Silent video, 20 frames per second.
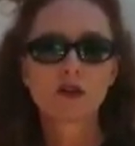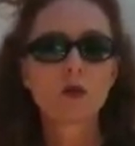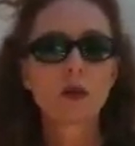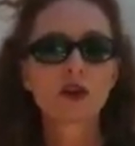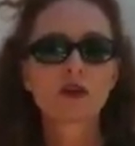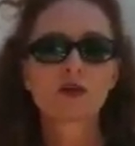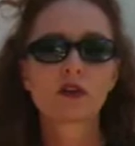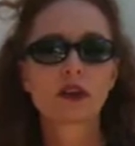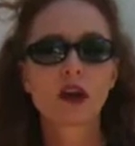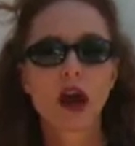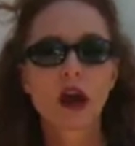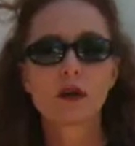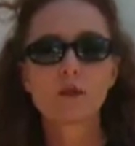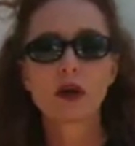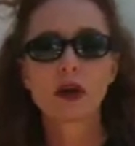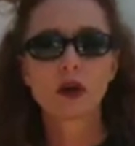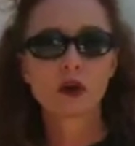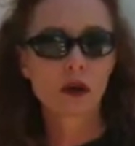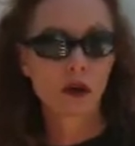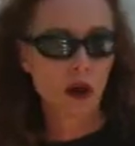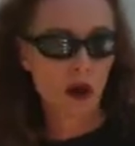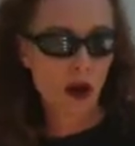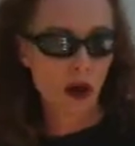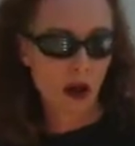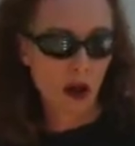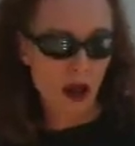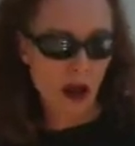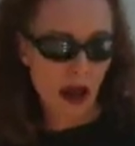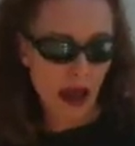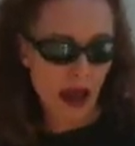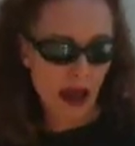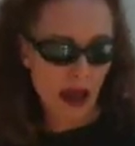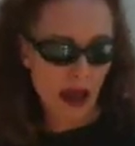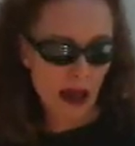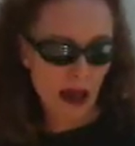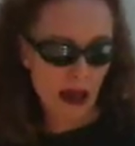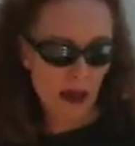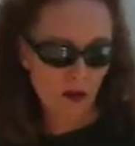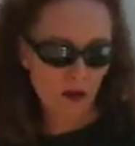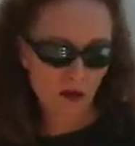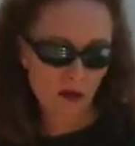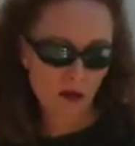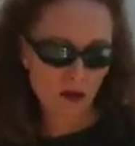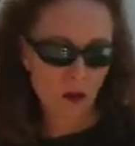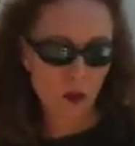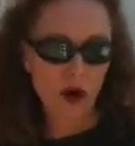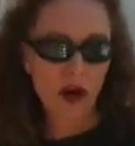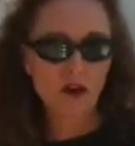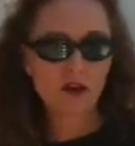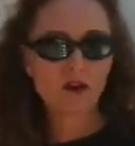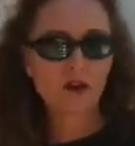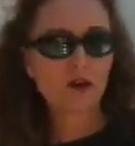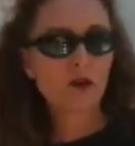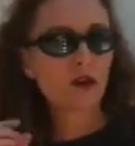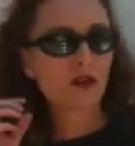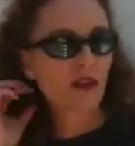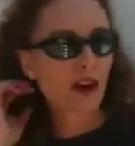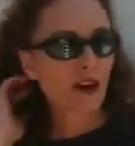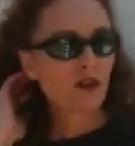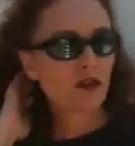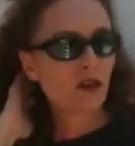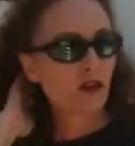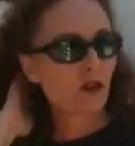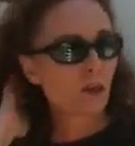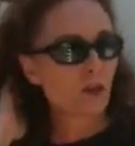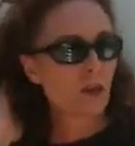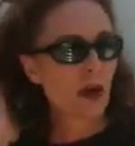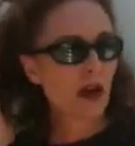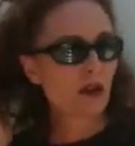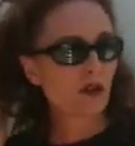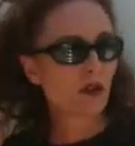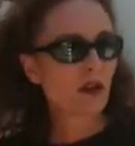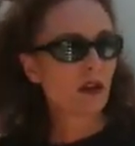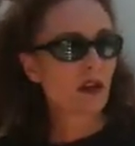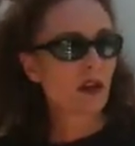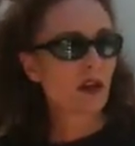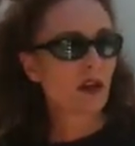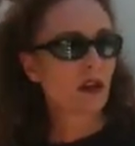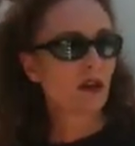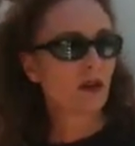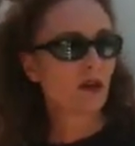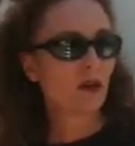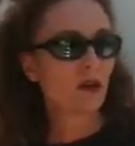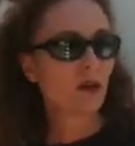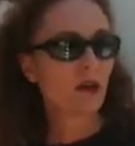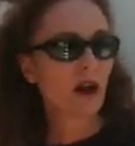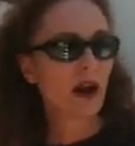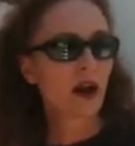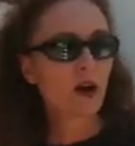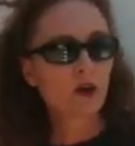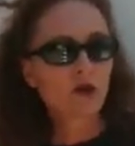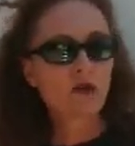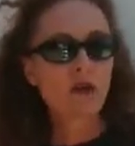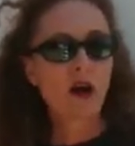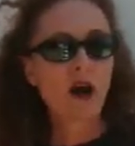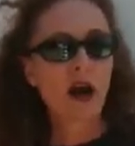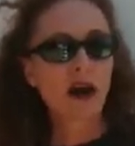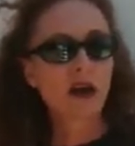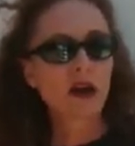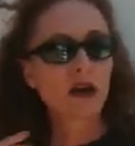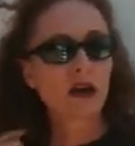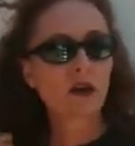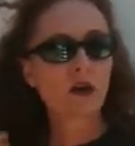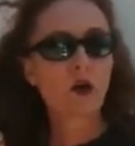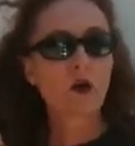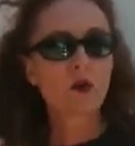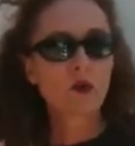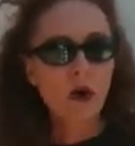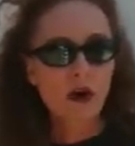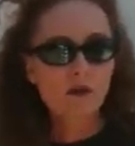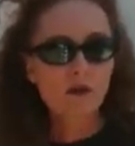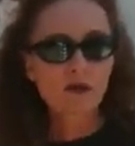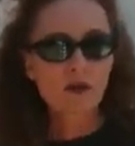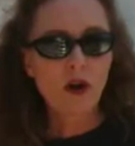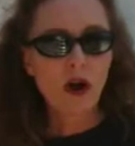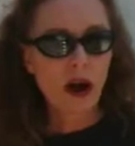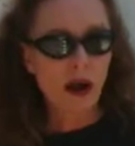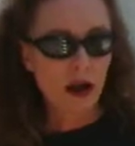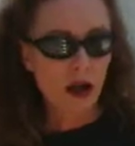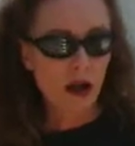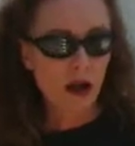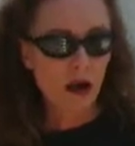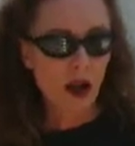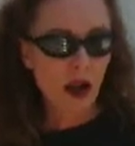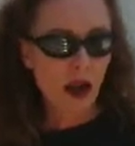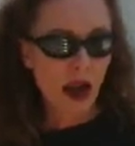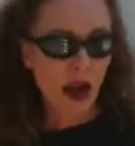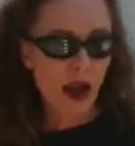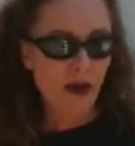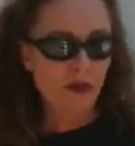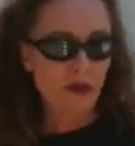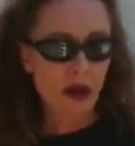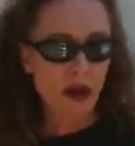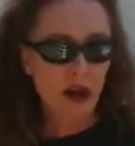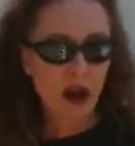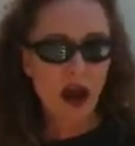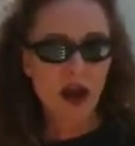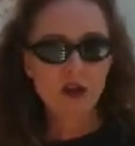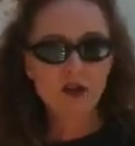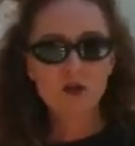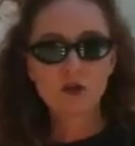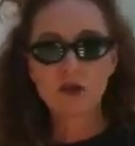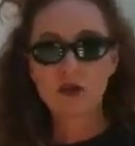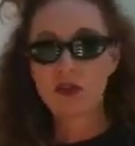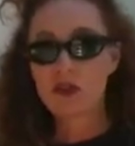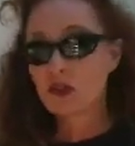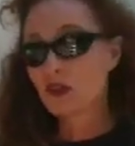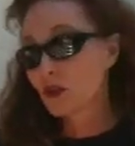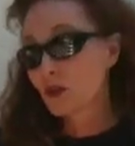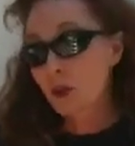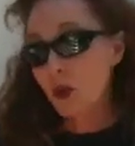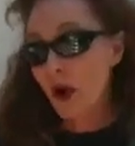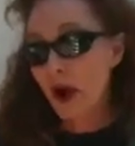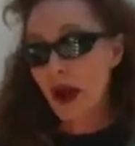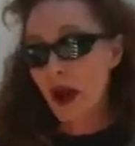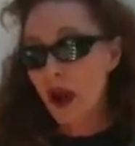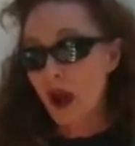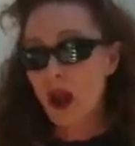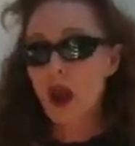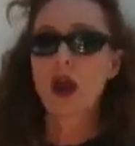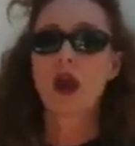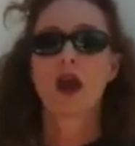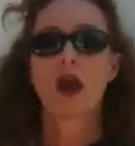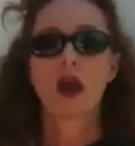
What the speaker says: much of a nightmare. And so what I do is I just basically either air dry it or rough dry it, and then I use this spray